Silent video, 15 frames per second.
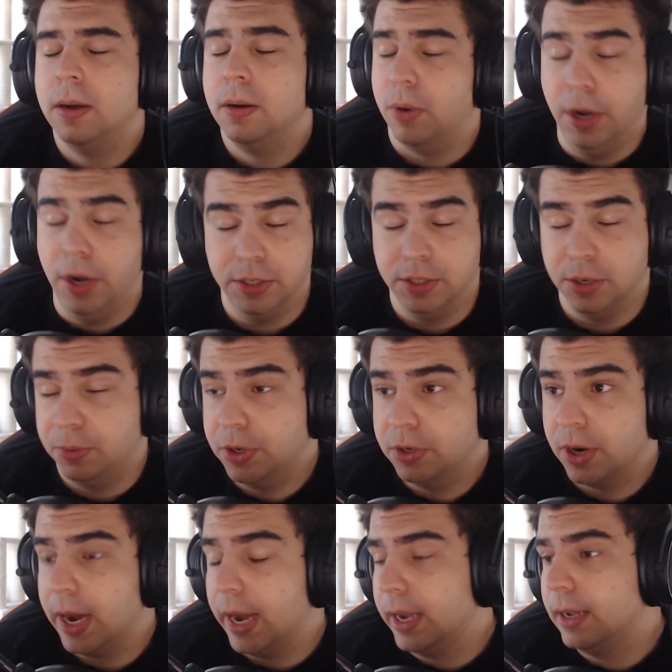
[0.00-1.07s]
What else did we
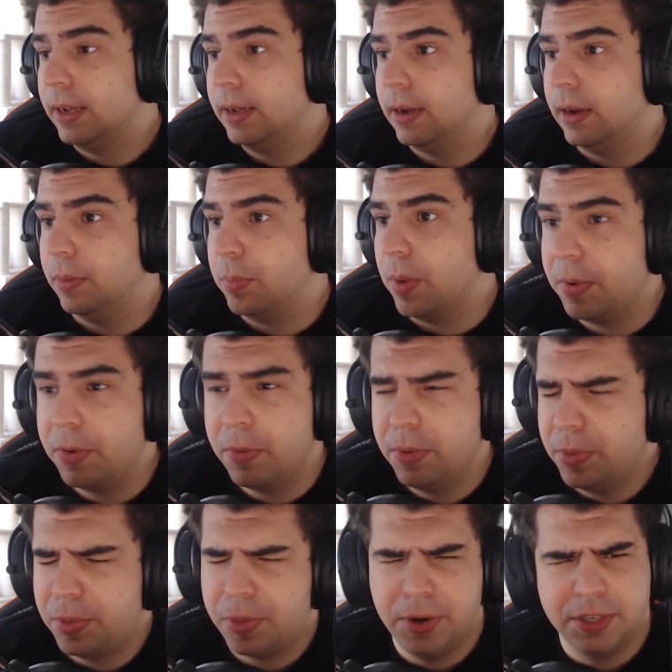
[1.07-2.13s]
try? I mean, we
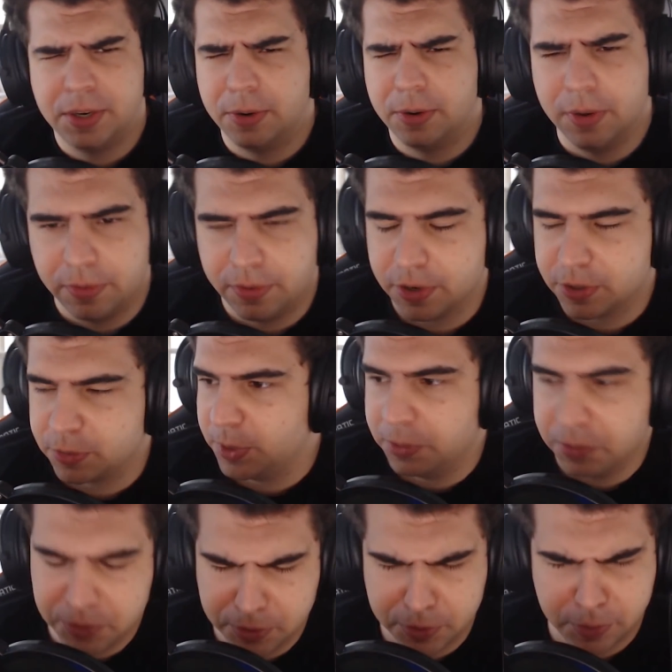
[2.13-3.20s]
went 3-0 in the first
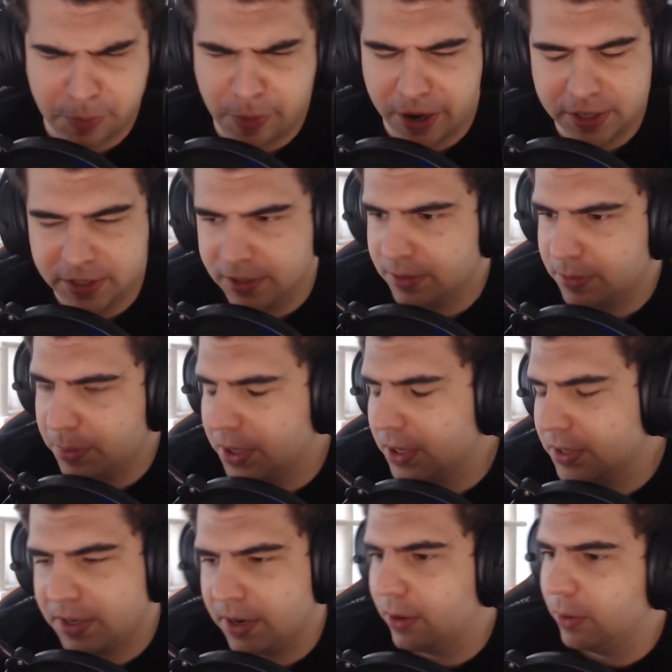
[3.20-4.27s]
week, which is surprising to
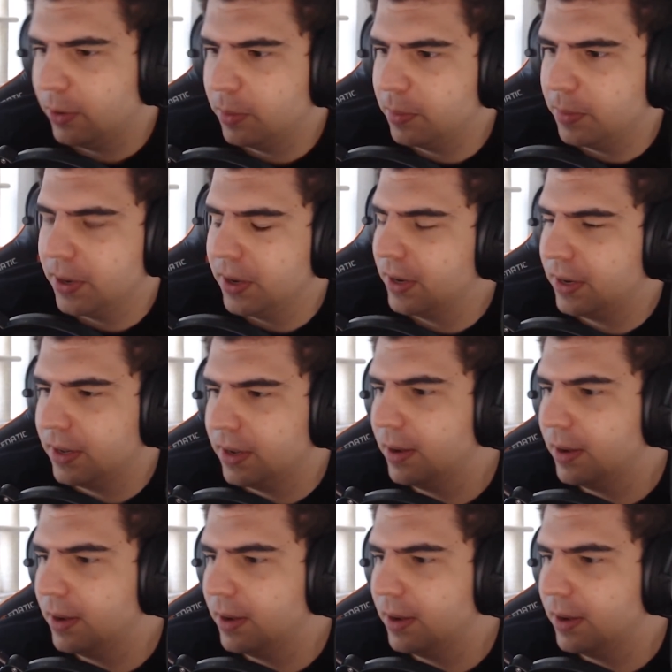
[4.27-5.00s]
me still, but